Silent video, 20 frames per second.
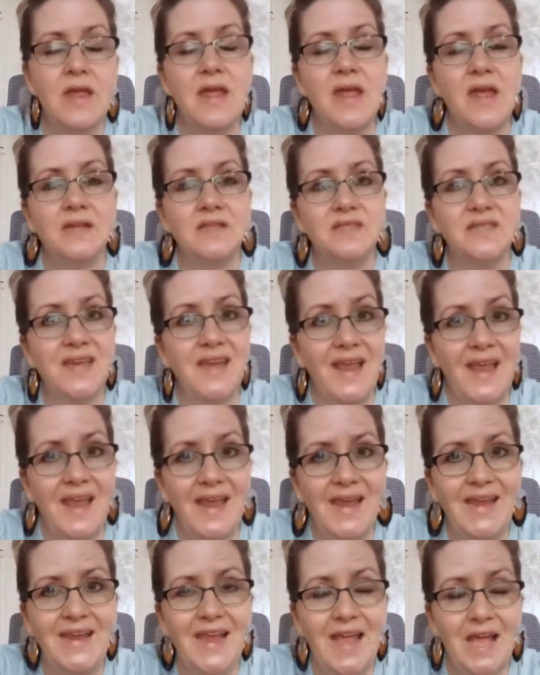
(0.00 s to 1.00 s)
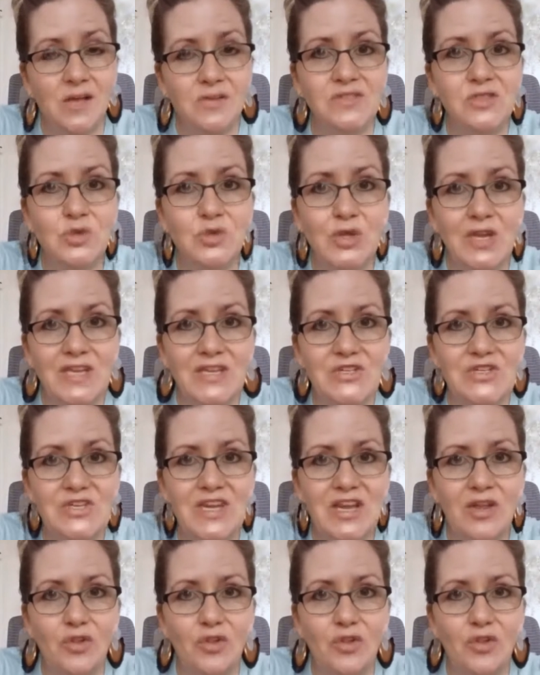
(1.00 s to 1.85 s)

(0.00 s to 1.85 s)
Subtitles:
and say, hey, how soon can you take